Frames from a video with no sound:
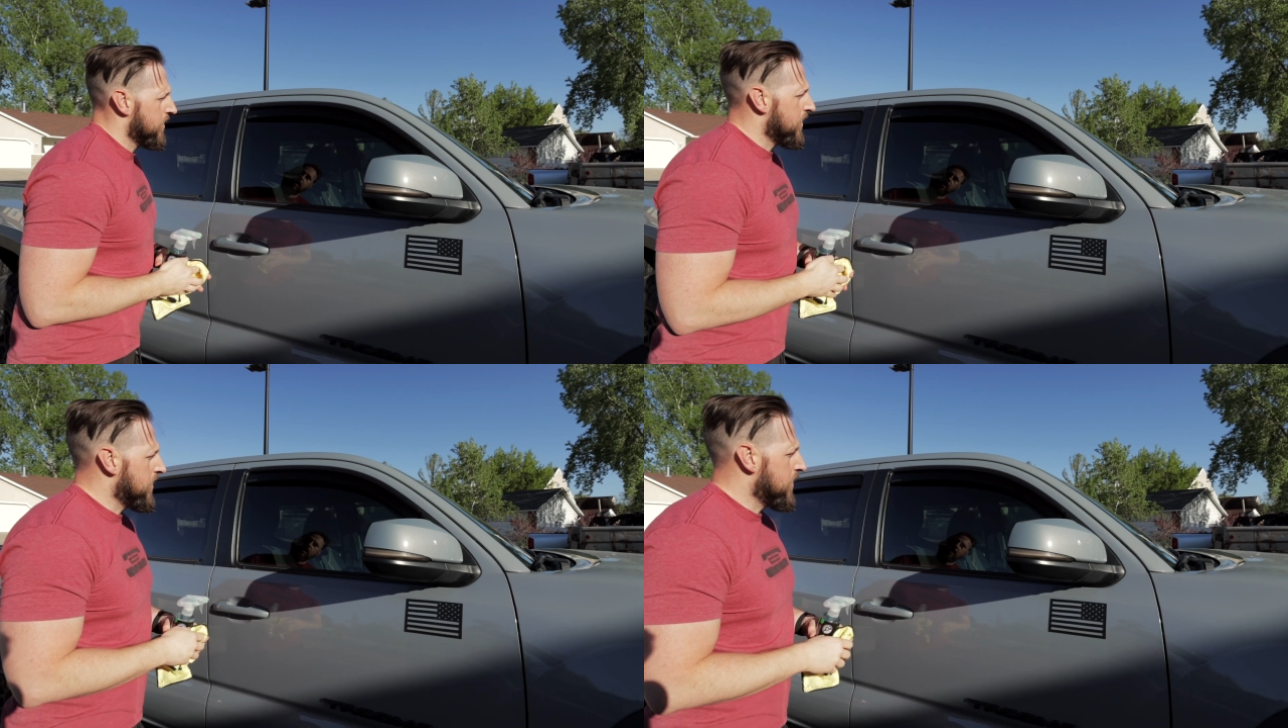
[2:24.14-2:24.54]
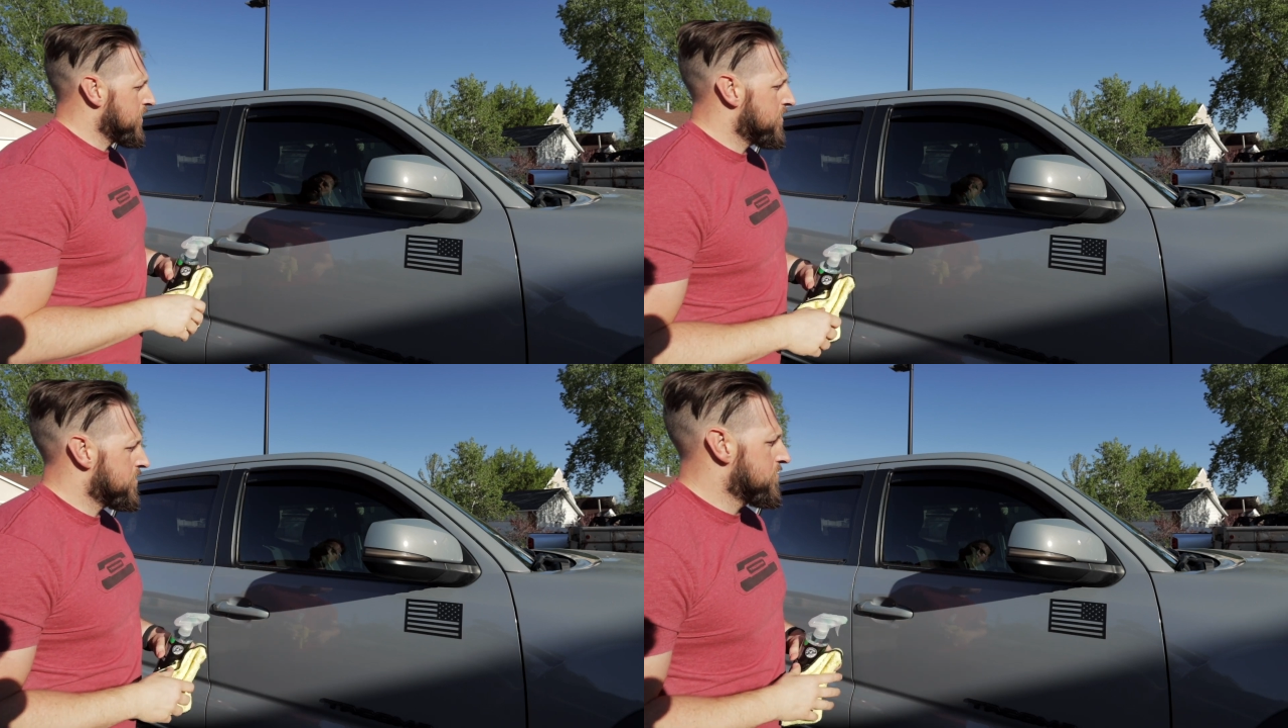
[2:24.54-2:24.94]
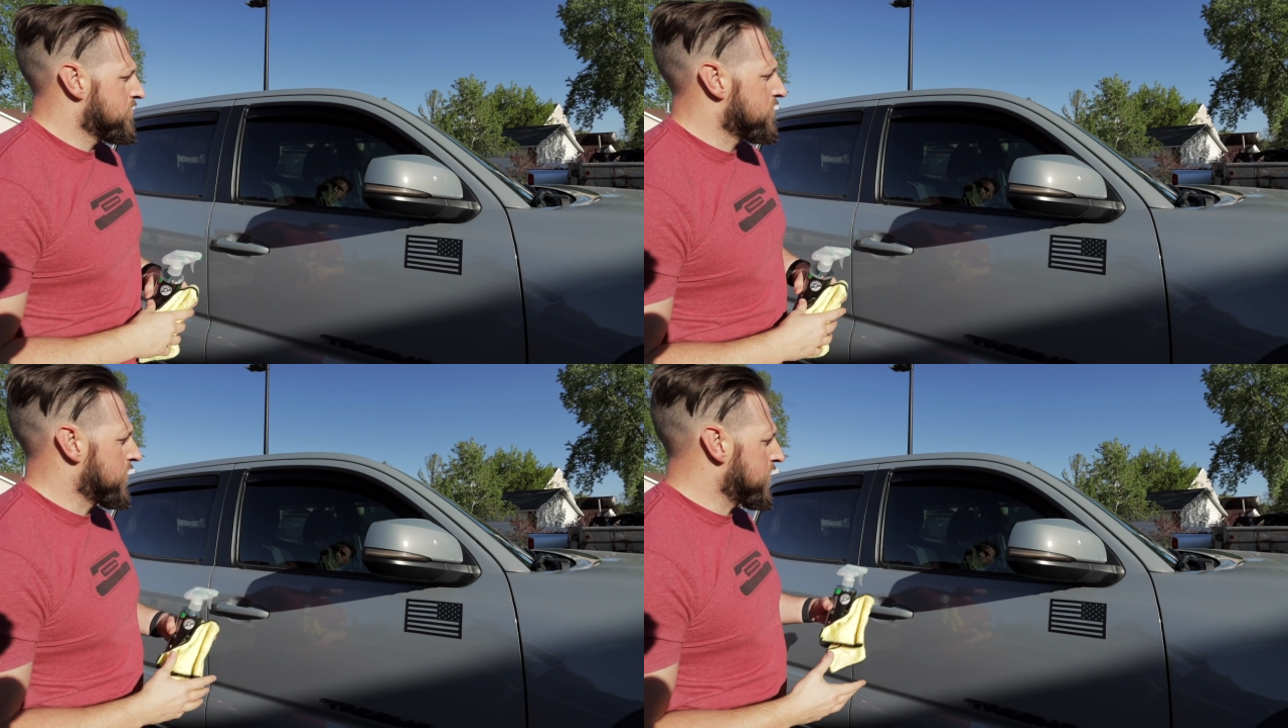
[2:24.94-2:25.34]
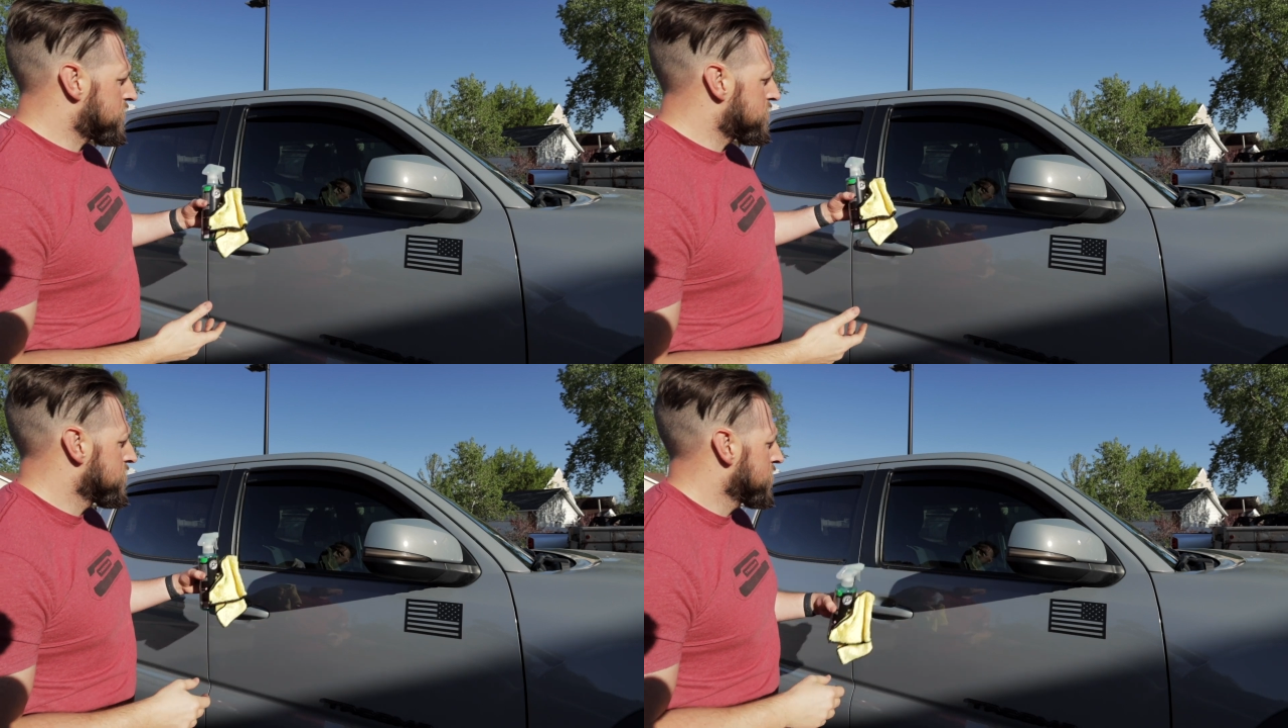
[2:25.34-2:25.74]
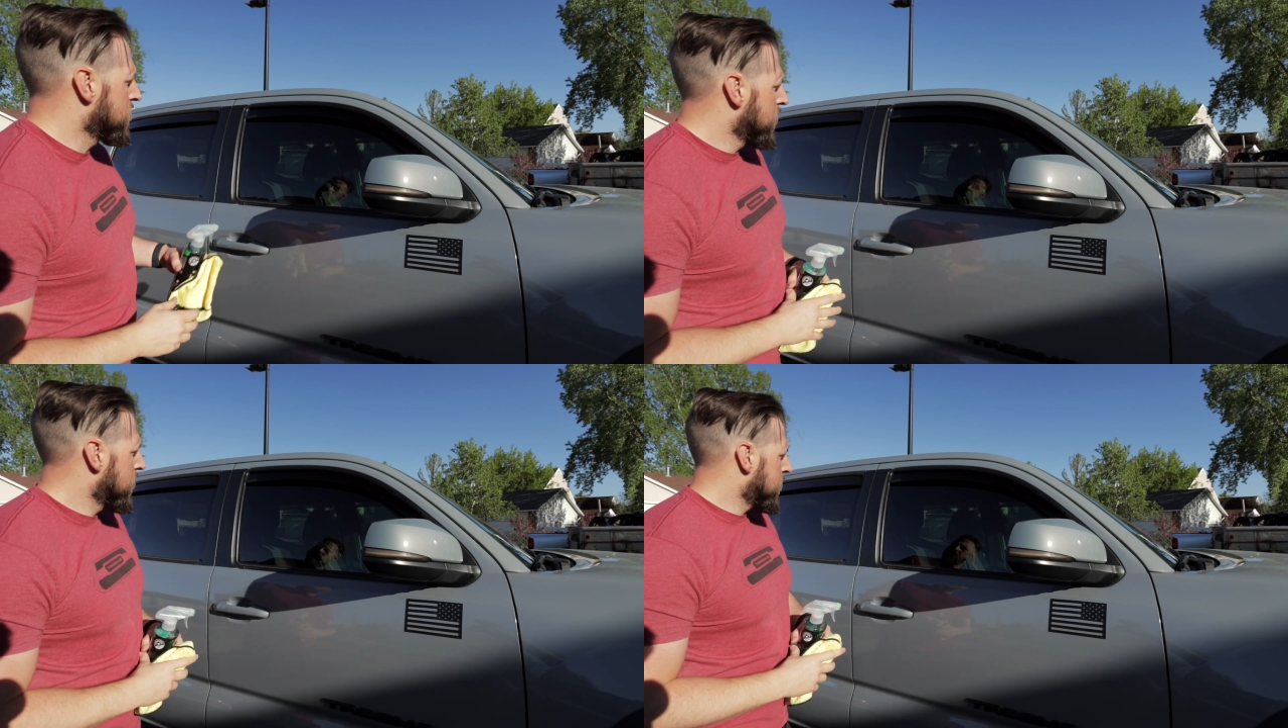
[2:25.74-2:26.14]
And well,
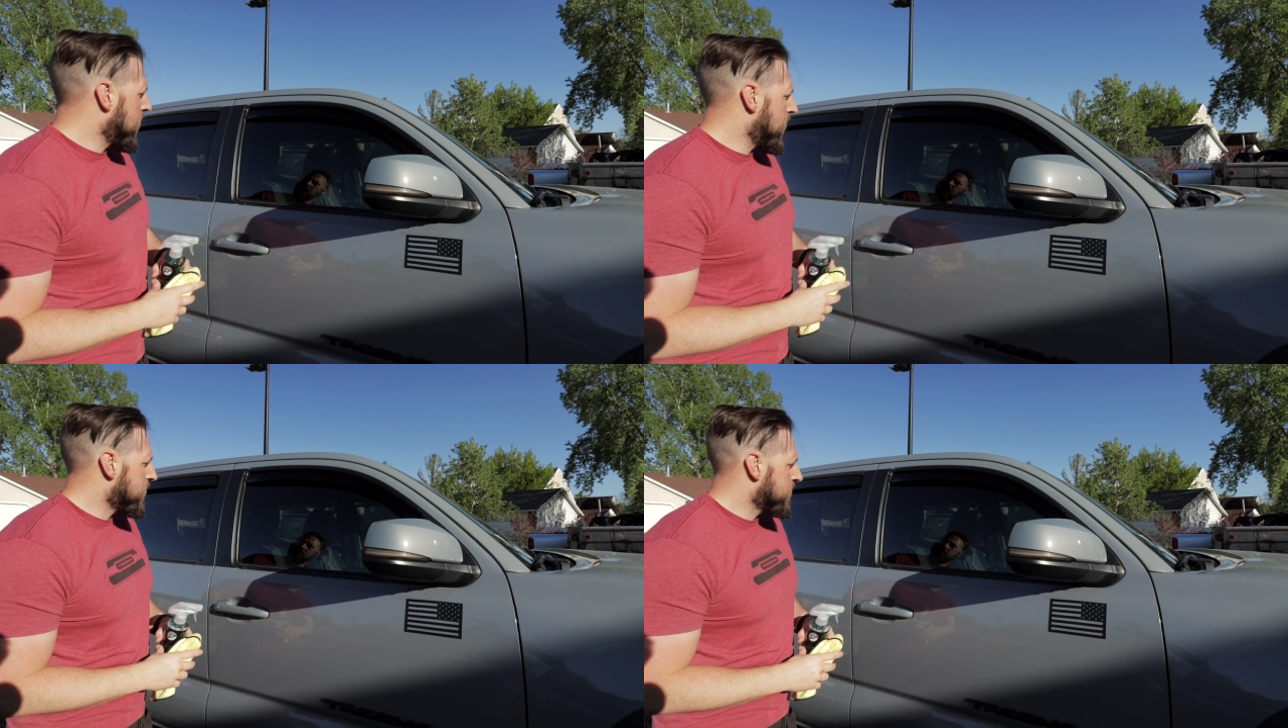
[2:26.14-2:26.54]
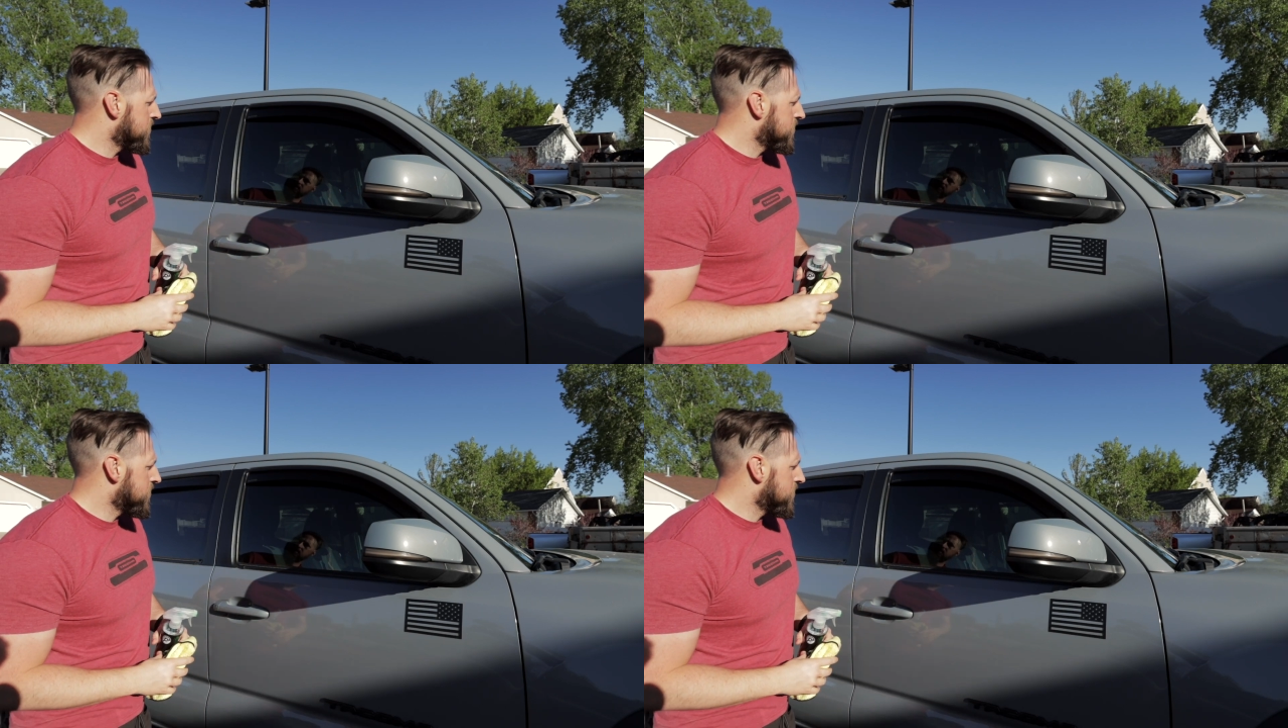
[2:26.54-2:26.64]
yeah,